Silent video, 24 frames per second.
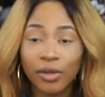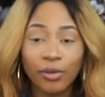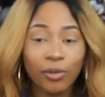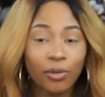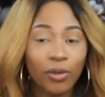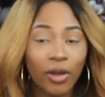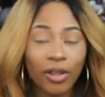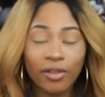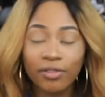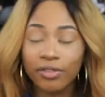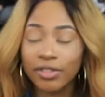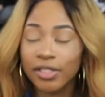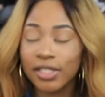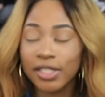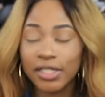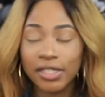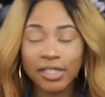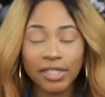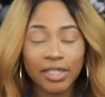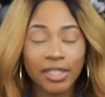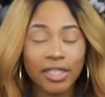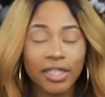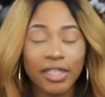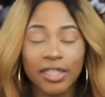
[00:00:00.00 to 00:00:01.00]
Whatever
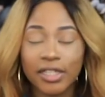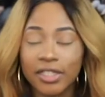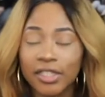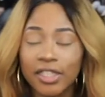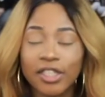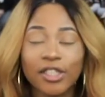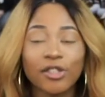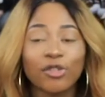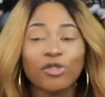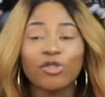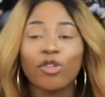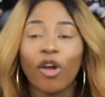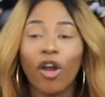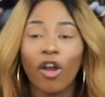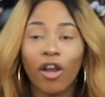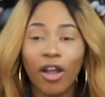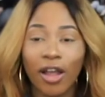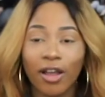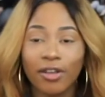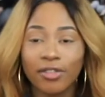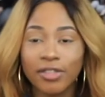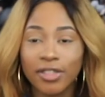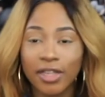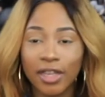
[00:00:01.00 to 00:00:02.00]
season it is, it's dark
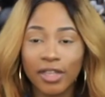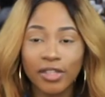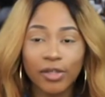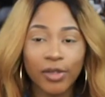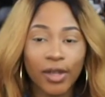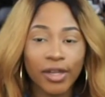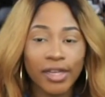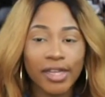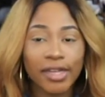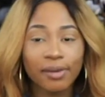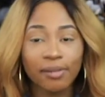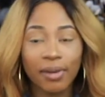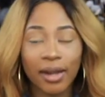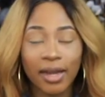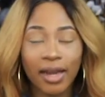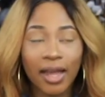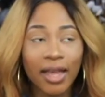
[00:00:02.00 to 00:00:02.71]
outside, so I need my